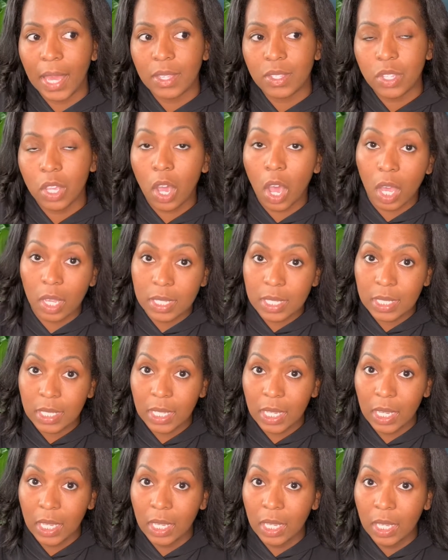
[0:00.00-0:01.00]

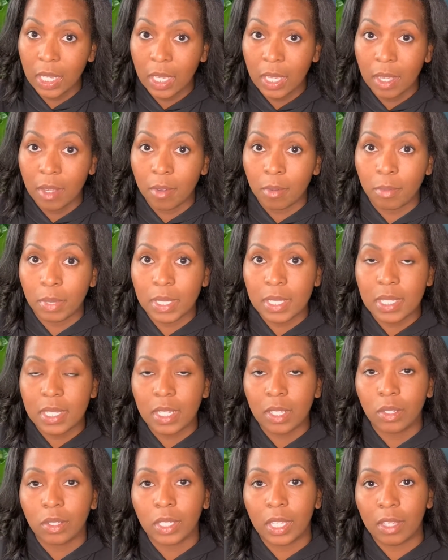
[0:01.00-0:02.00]
costly, but
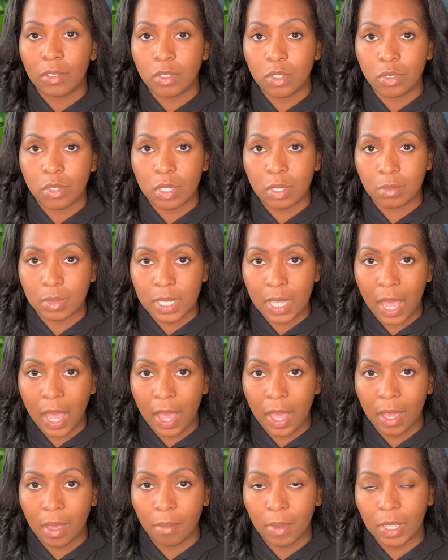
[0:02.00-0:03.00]
still gives you some
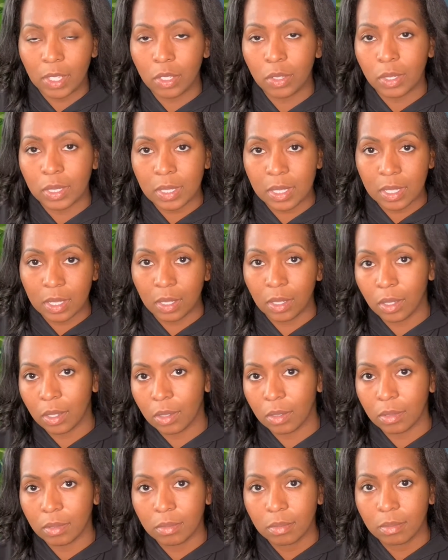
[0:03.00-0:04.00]
time and you can
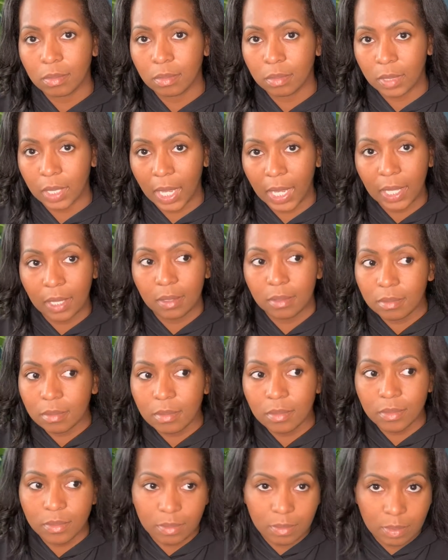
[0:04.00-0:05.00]
still like
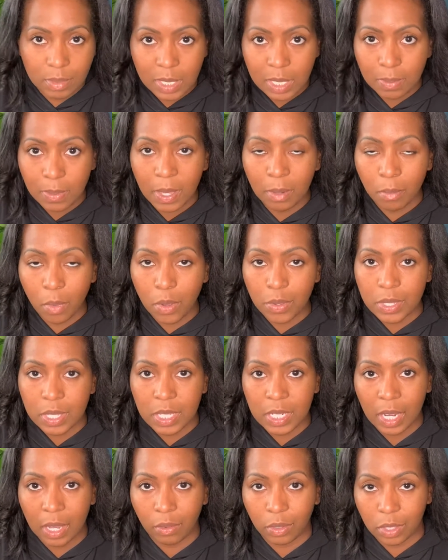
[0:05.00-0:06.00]
spend most of the
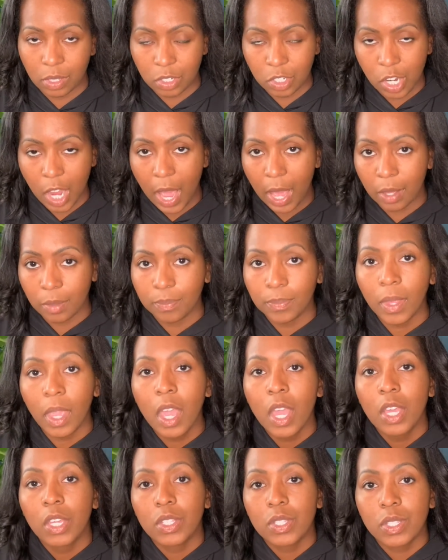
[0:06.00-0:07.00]
day with your child.
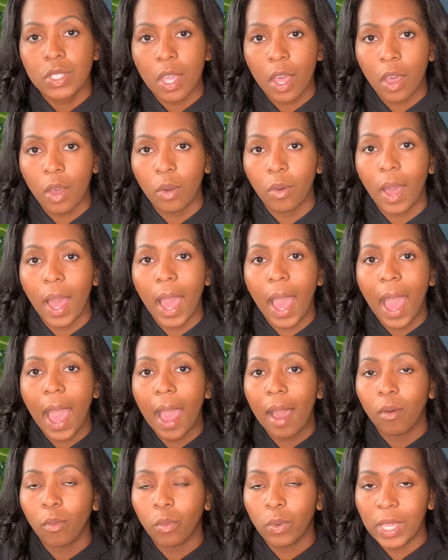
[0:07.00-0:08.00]
So
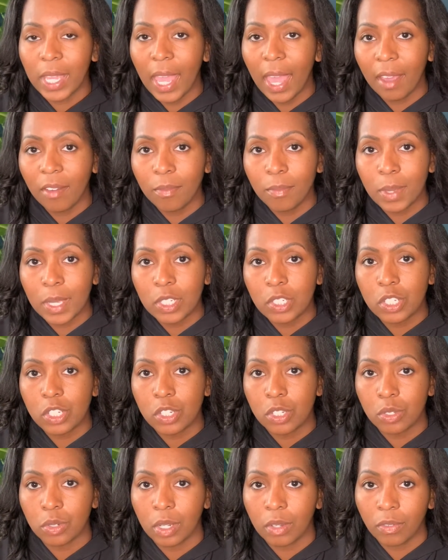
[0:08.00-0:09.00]
we have been to
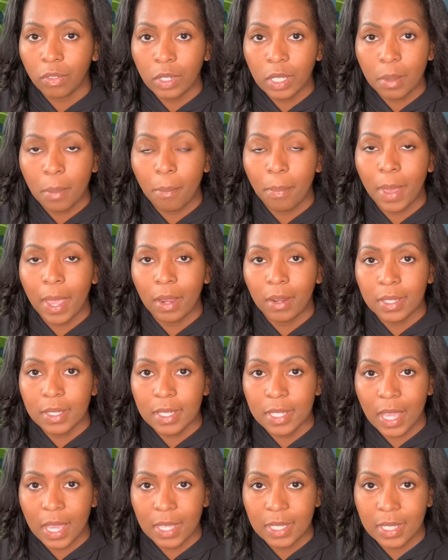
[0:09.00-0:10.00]
2 different Parents'
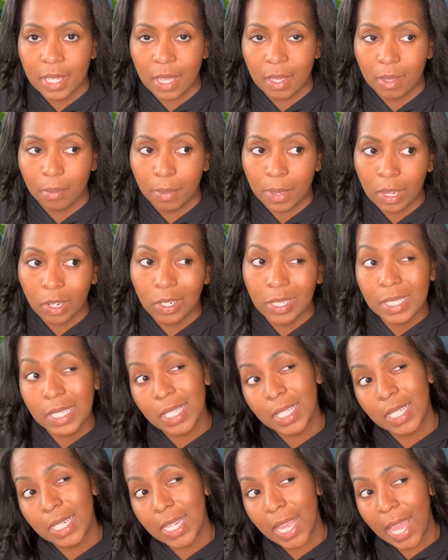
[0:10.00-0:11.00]

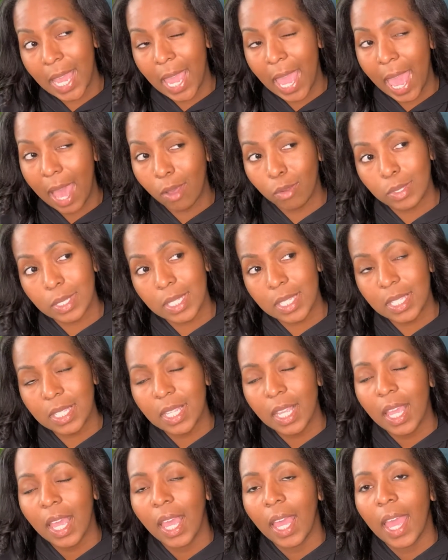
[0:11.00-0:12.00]
Day outs,
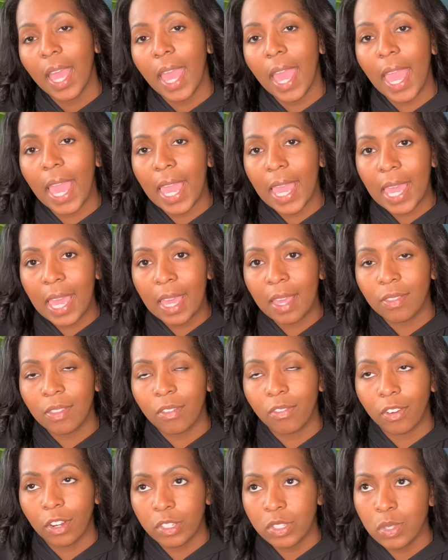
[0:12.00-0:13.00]
and the
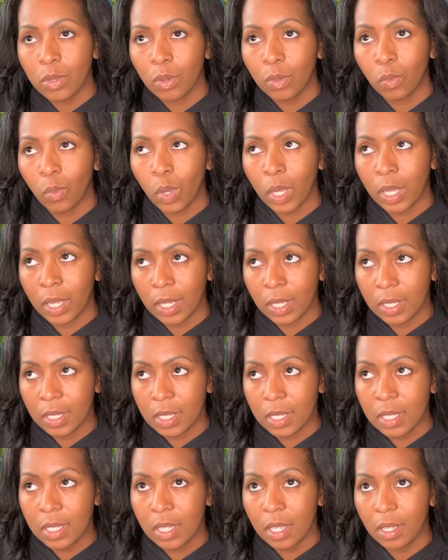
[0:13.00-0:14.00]
first one
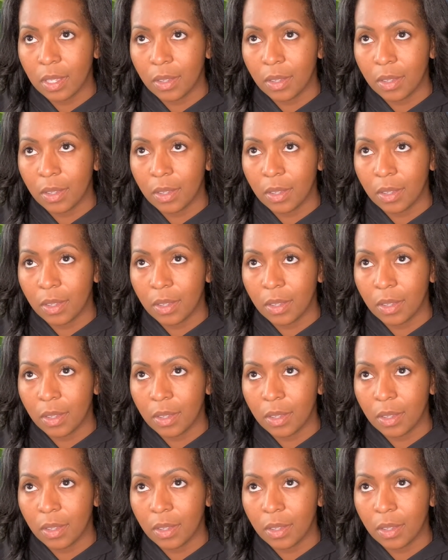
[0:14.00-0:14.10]
was